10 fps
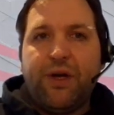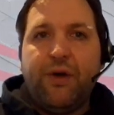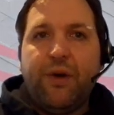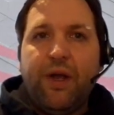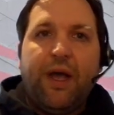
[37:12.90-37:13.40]

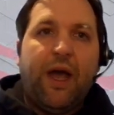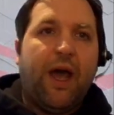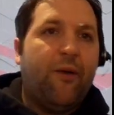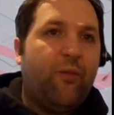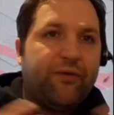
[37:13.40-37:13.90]
to
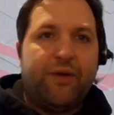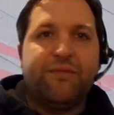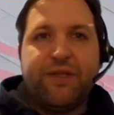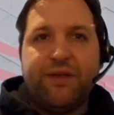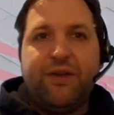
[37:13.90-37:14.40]
with
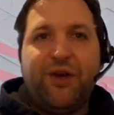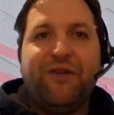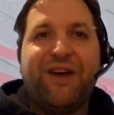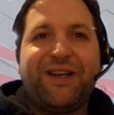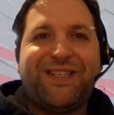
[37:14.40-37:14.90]
Crimson
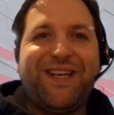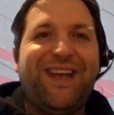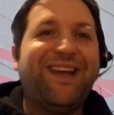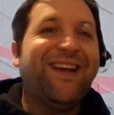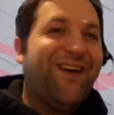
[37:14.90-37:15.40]

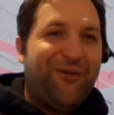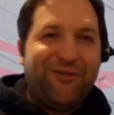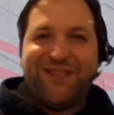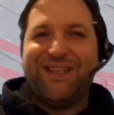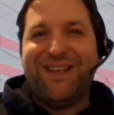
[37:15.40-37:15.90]
University.
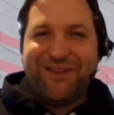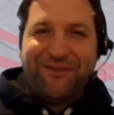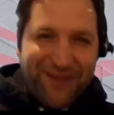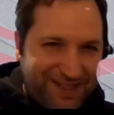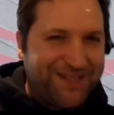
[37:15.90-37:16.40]
Obviously, that's a
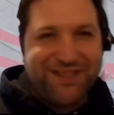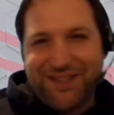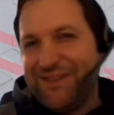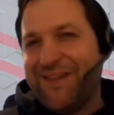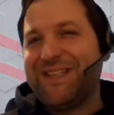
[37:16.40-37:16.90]

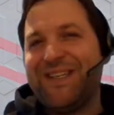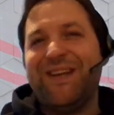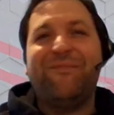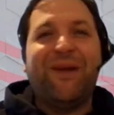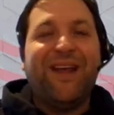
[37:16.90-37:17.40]
fictitious
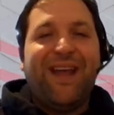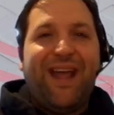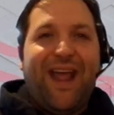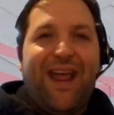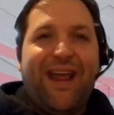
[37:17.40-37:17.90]
university, but
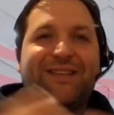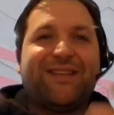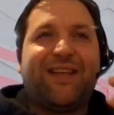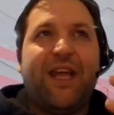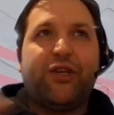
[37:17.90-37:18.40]

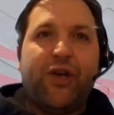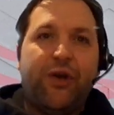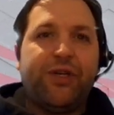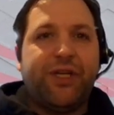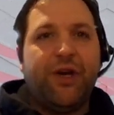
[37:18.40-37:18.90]
it
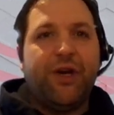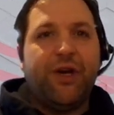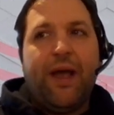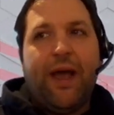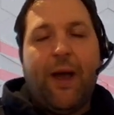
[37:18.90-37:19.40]
shows you
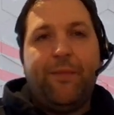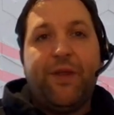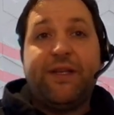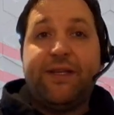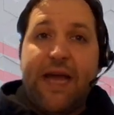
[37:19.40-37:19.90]

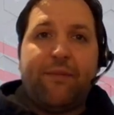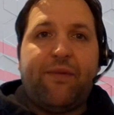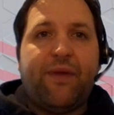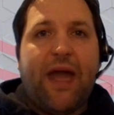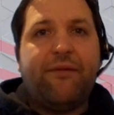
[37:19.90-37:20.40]
the
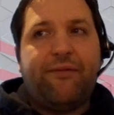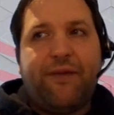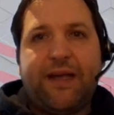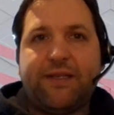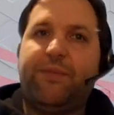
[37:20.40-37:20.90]
depth and
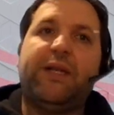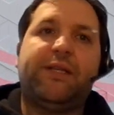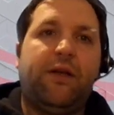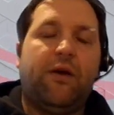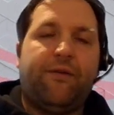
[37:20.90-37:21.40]

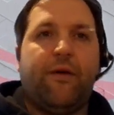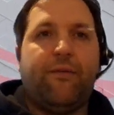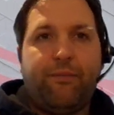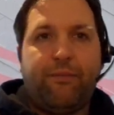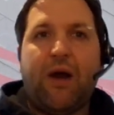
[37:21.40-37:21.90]
flexibility of
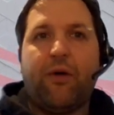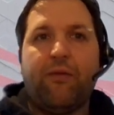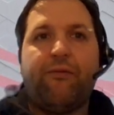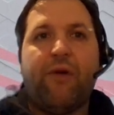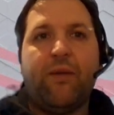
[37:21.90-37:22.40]
our
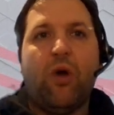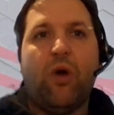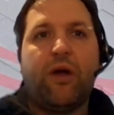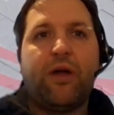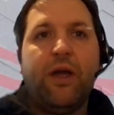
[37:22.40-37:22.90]
Paragon
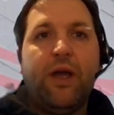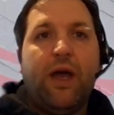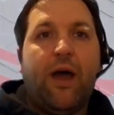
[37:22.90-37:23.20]
framework,